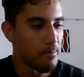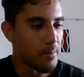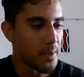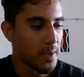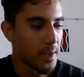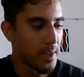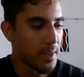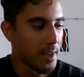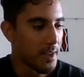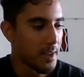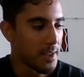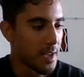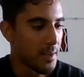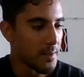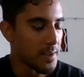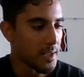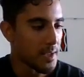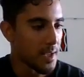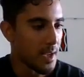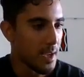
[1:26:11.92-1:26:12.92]
Is there anything else I
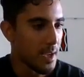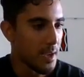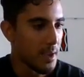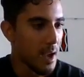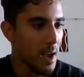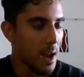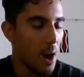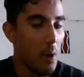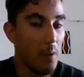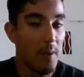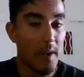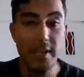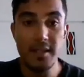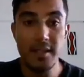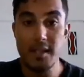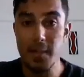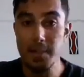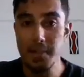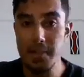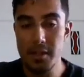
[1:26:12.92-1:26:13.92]
have to say? Oh,
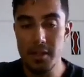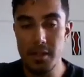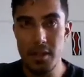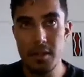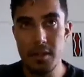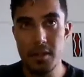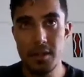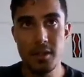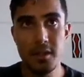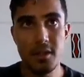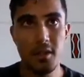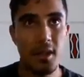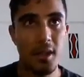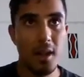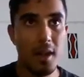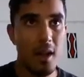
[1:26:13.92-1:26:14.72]
next episodes.